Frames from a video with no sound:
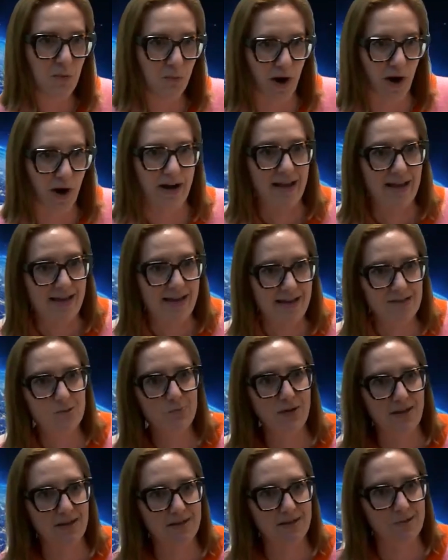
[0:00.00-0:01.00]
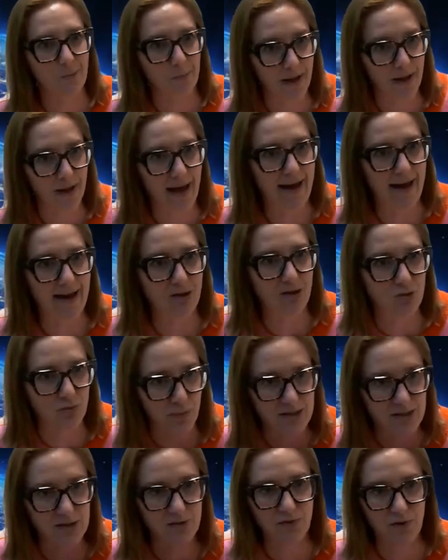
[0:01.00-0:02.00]
what is being supplied,
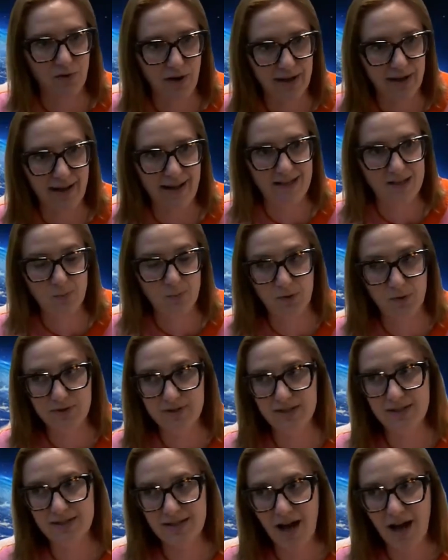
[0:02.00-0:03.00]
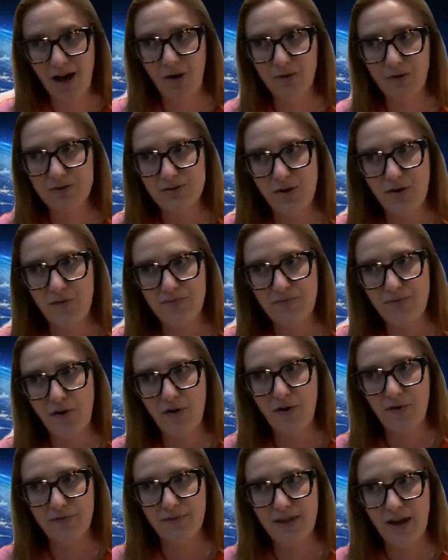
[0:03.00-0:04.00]
transferred, and exported out
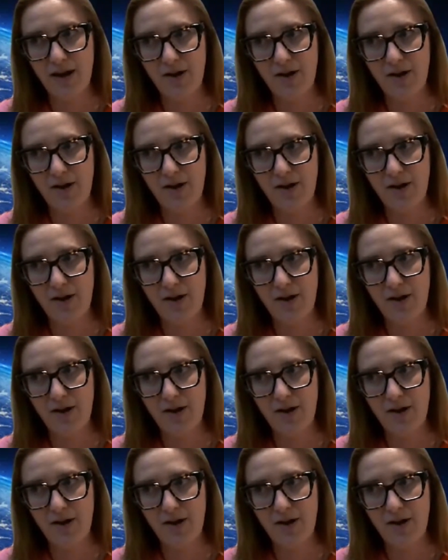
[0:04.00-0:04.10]
of